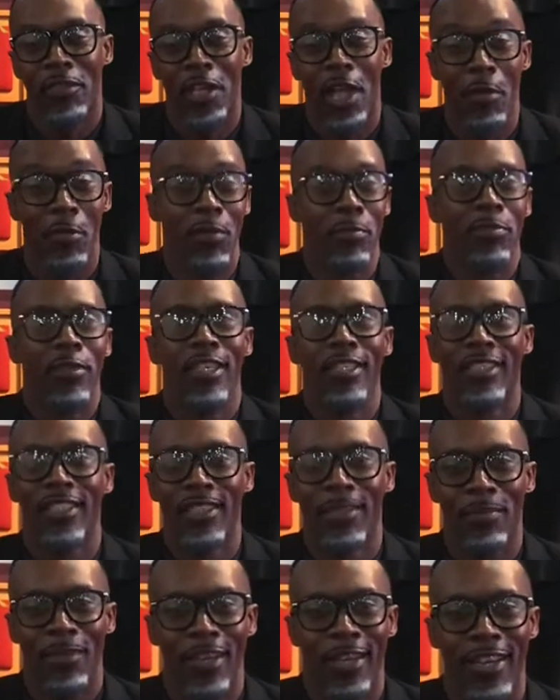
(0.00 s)
I'm a
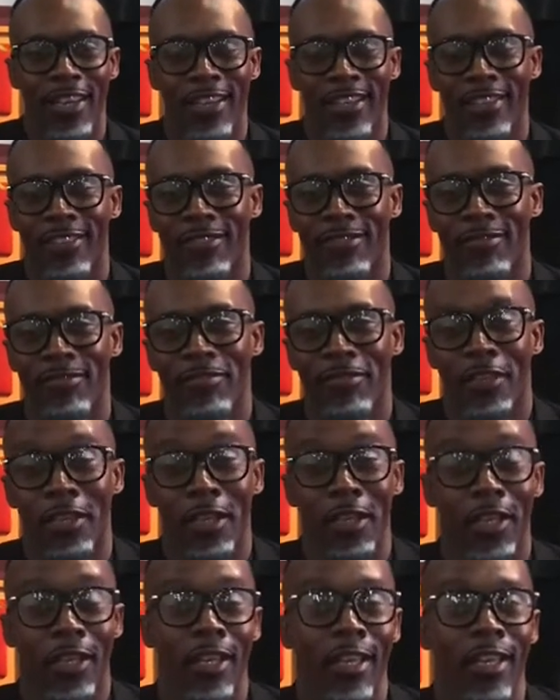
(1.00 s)
businessman.
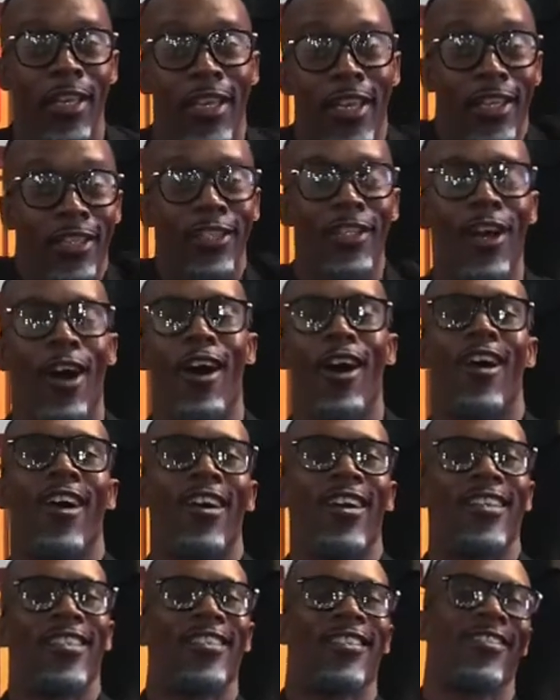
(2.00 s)
And
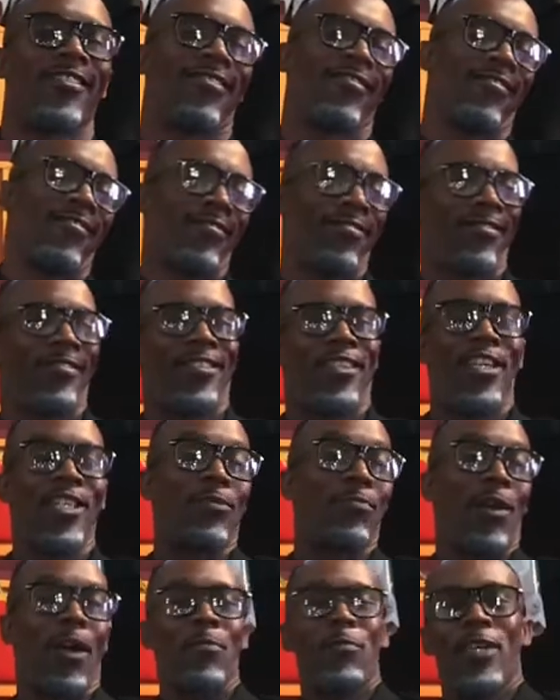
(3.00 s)
God is
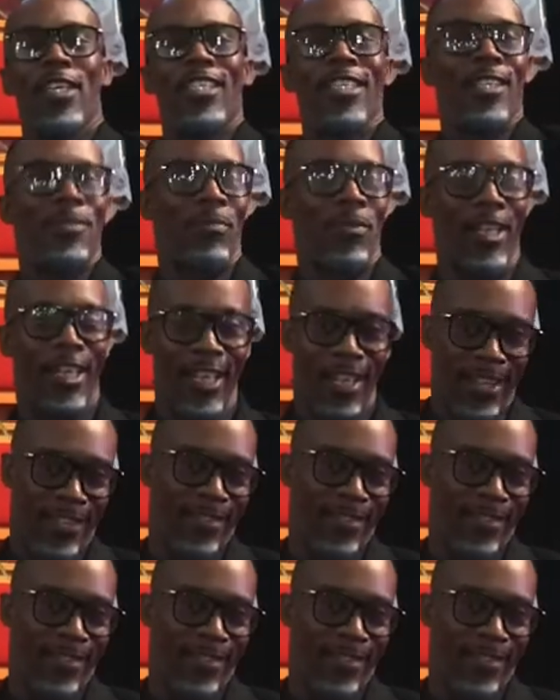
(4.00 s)
my business plan.